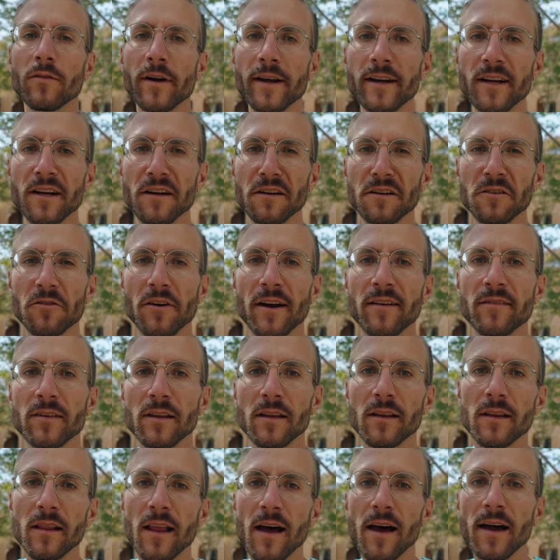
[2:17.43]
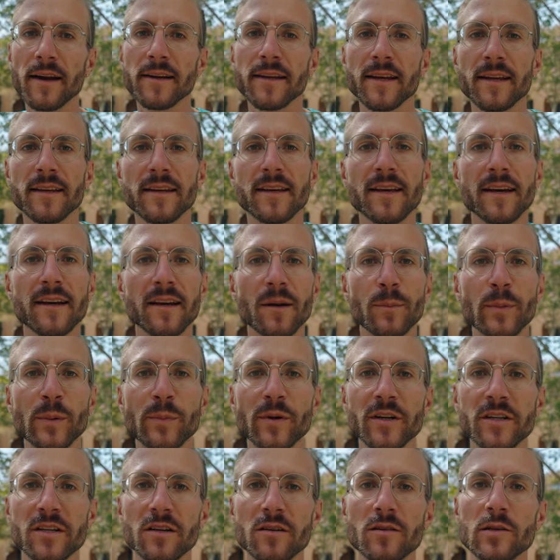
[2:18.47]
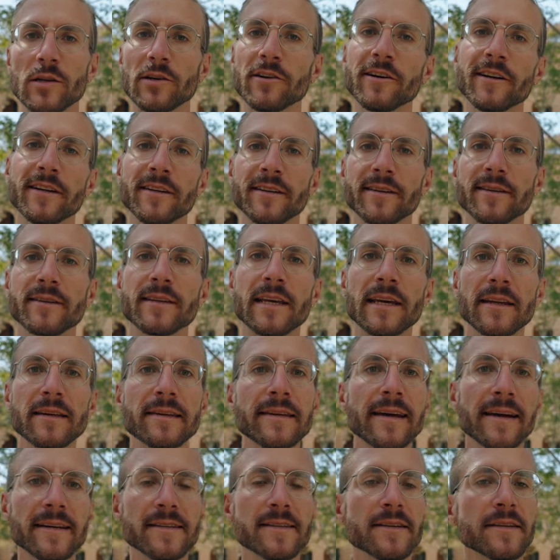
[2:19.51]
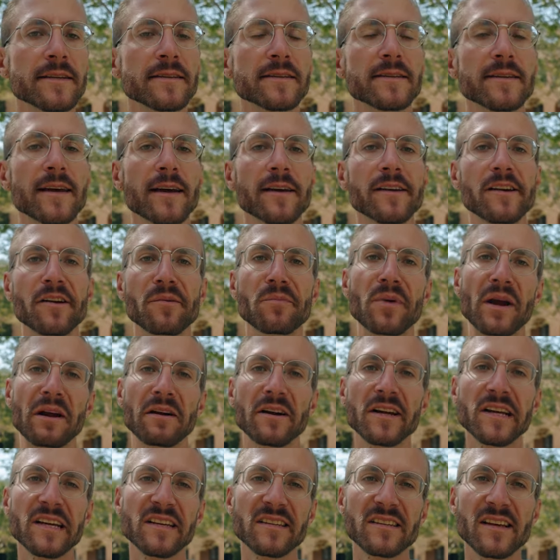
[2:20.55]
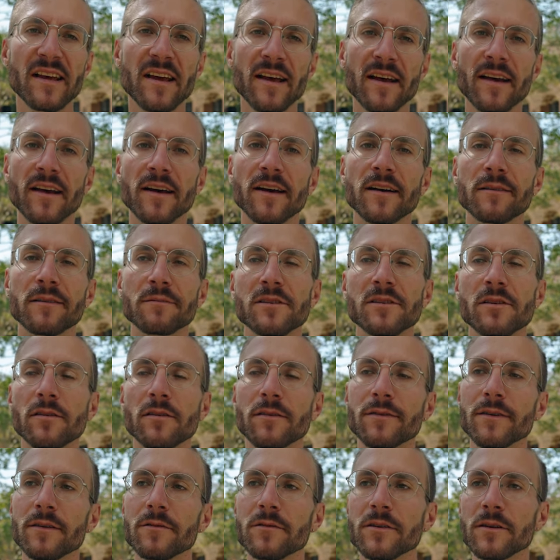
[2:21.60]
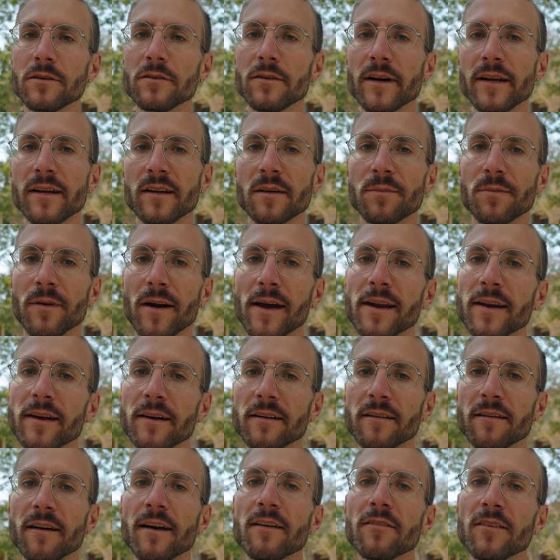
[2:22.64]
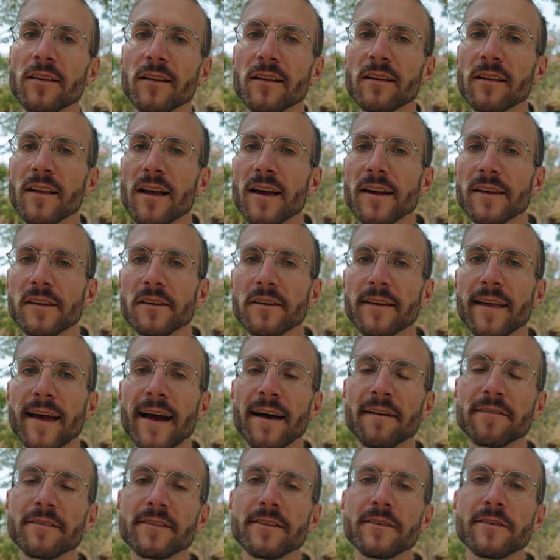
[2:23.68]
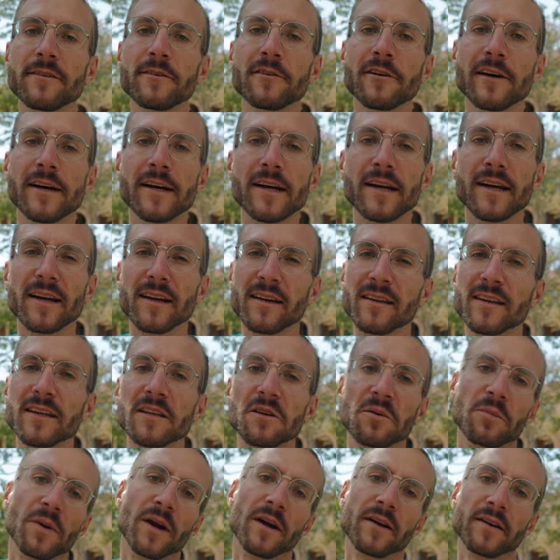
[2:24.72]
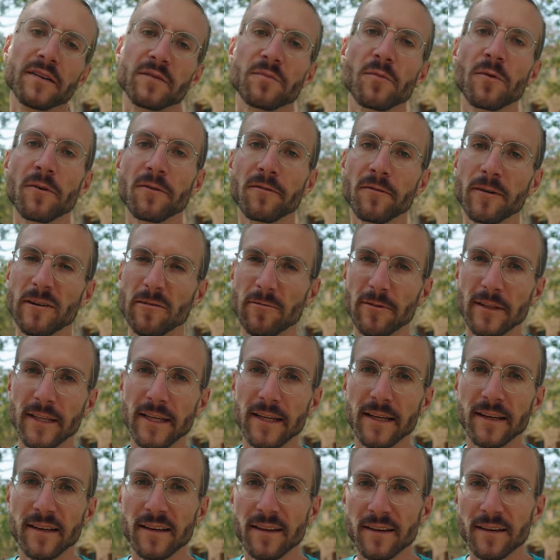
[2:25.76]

Riding on gravel a lot can kick up a bunch of dirt and get dust inside your bearings. Um, so if you do end up riding on gravel a lot, you'll have to uh, clean your bearings more frequently.